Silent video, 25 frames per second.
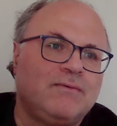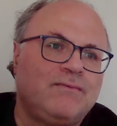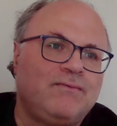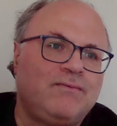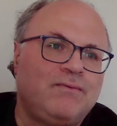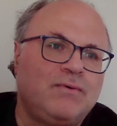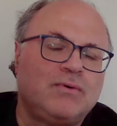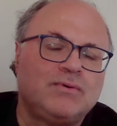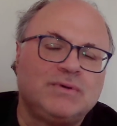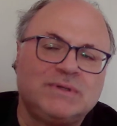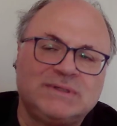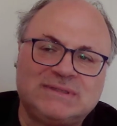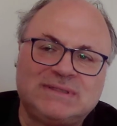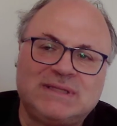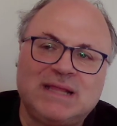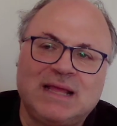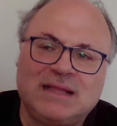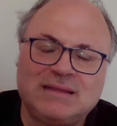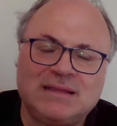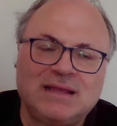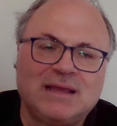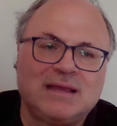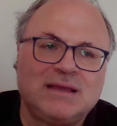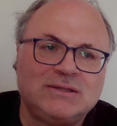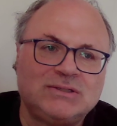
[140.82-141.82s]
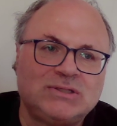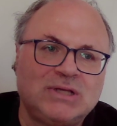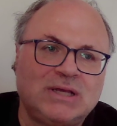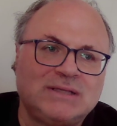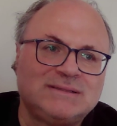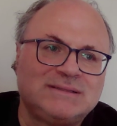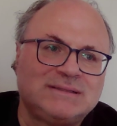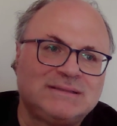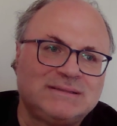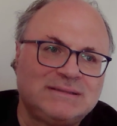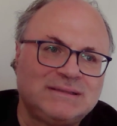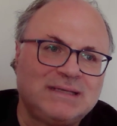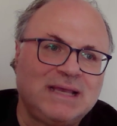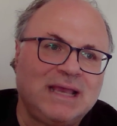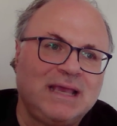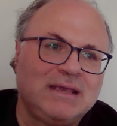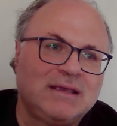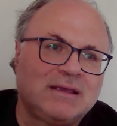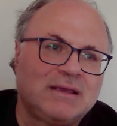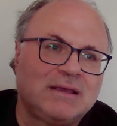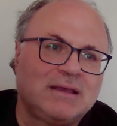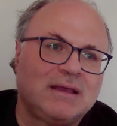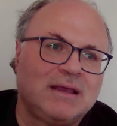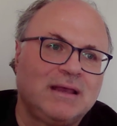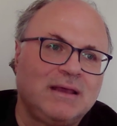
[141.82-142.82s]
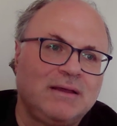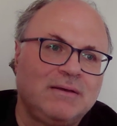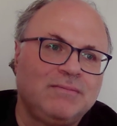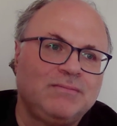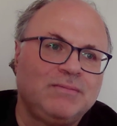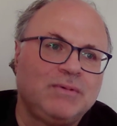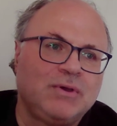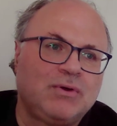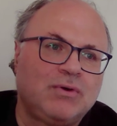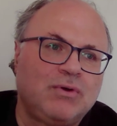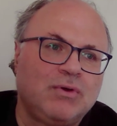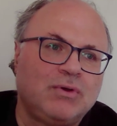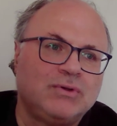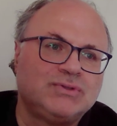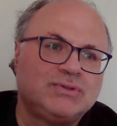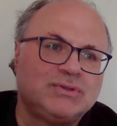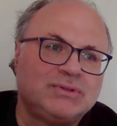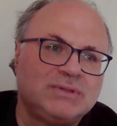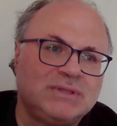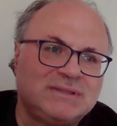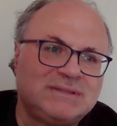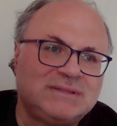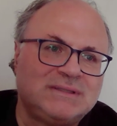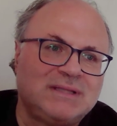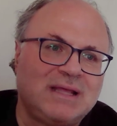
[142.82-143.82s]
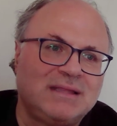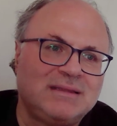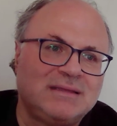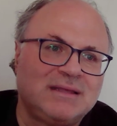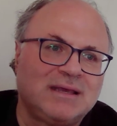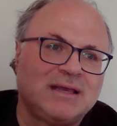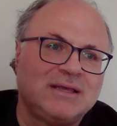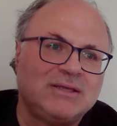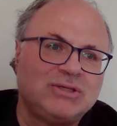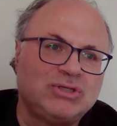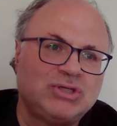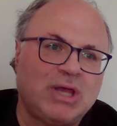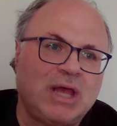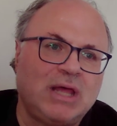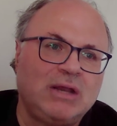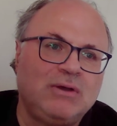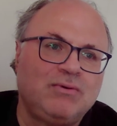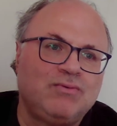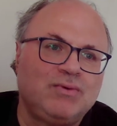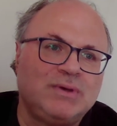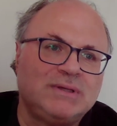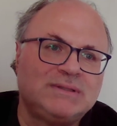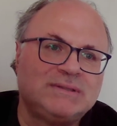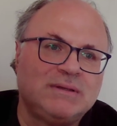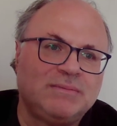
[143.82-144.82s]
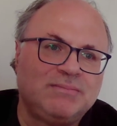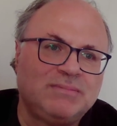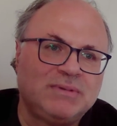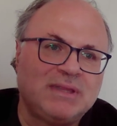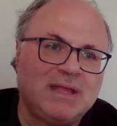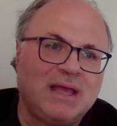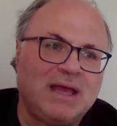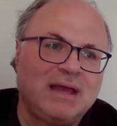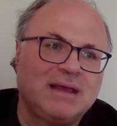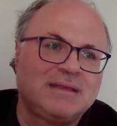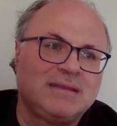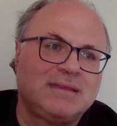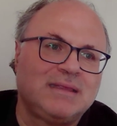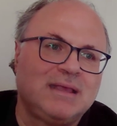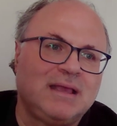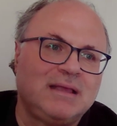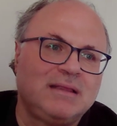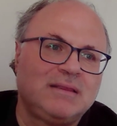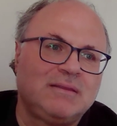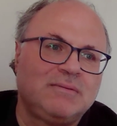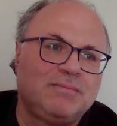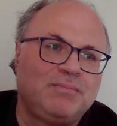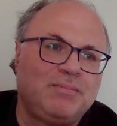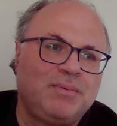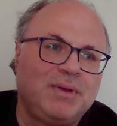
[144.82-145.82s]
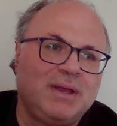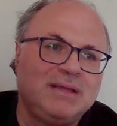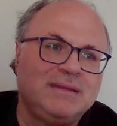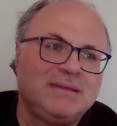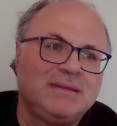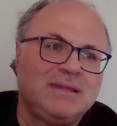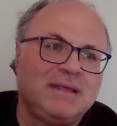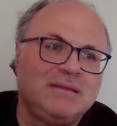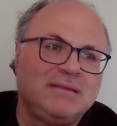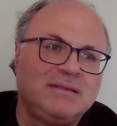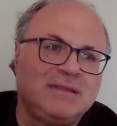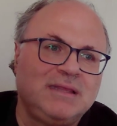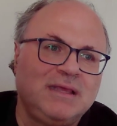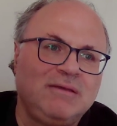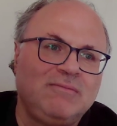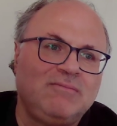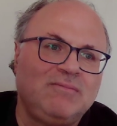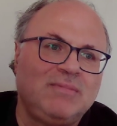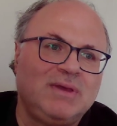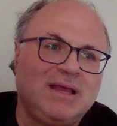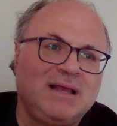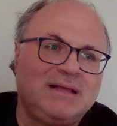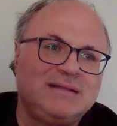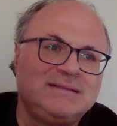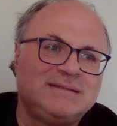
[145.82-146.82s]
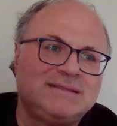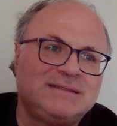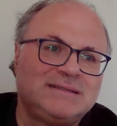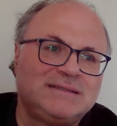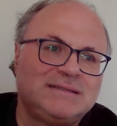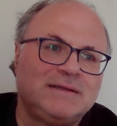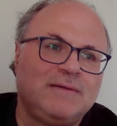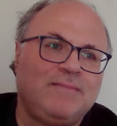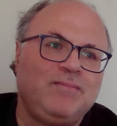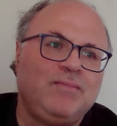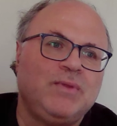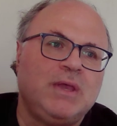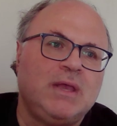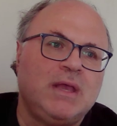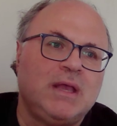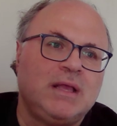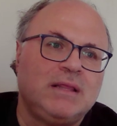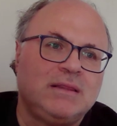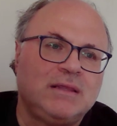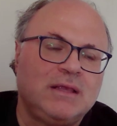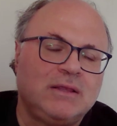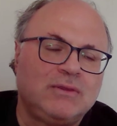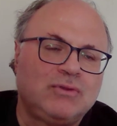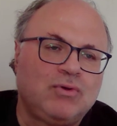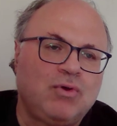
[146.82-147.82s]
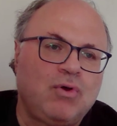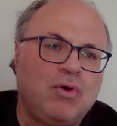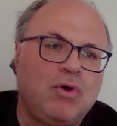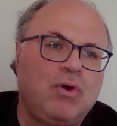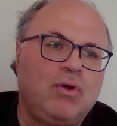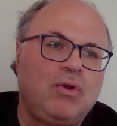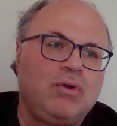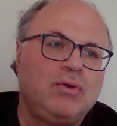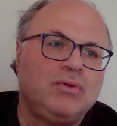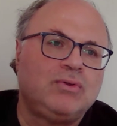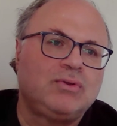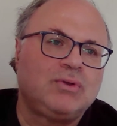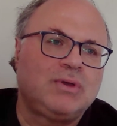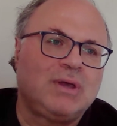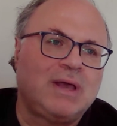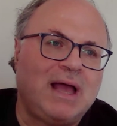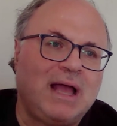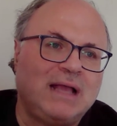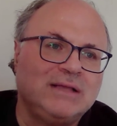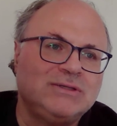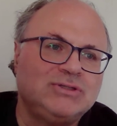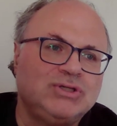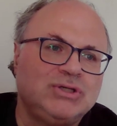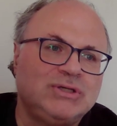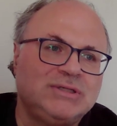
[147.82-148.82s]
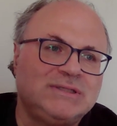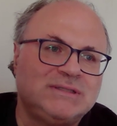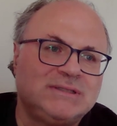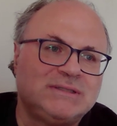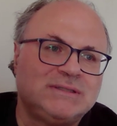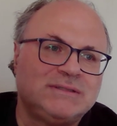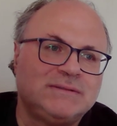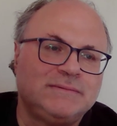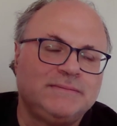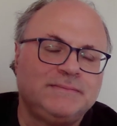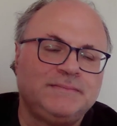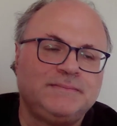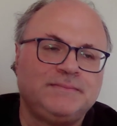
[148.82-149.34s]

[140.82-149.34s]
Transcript: For NESTAN DAREDJAN's sake, because NESTAN DAREDJAN was abducted by the demons that called Kajis.